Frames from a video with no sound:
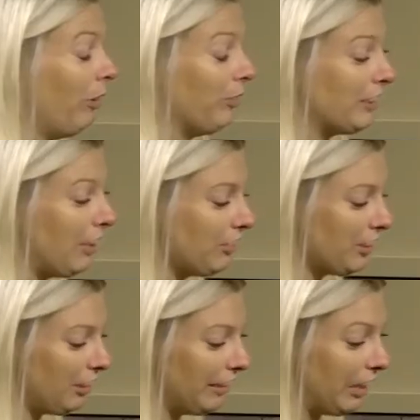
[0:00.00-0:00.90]
Wow, it sounds
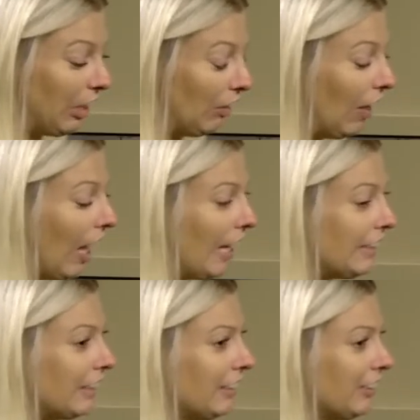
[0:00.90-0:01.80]
like a
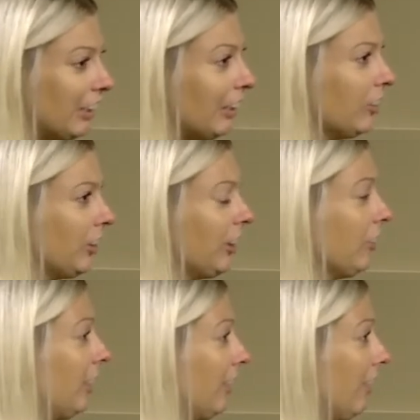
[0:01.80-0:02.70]
lot
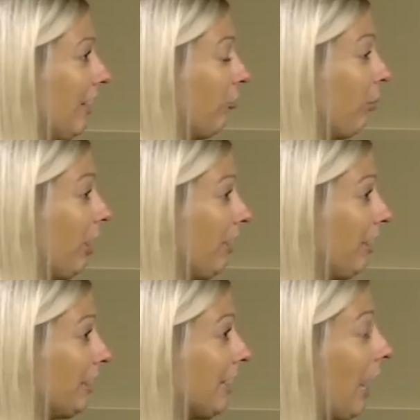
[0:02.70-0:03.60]
easier than a lot of
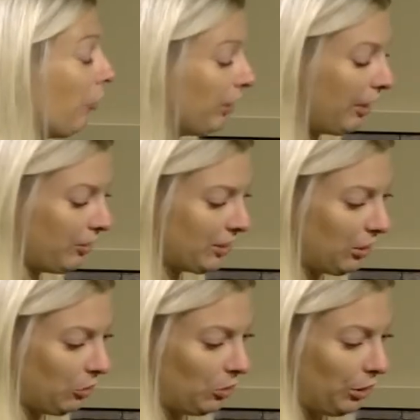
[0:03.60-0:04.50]
products out there.
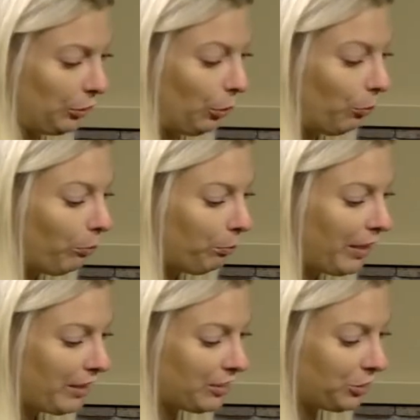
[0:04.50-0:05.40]
So, you know, what
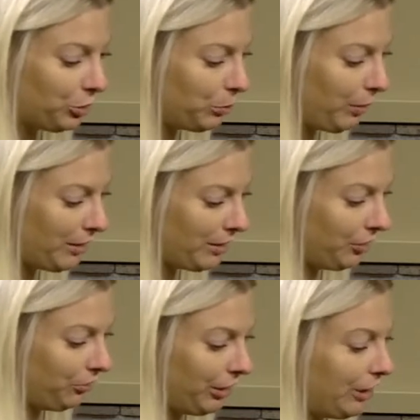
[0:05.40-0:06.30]
makes Juice Plus
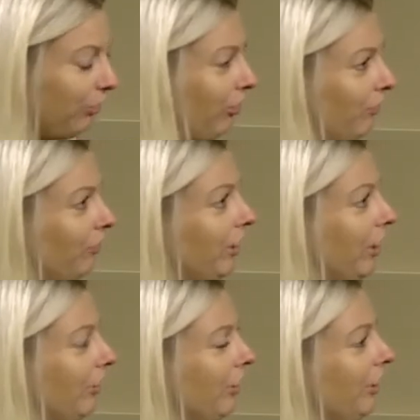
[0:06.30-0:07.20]
unique from the
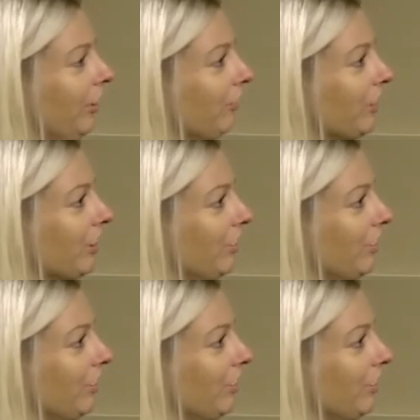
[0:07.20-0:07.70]
other items?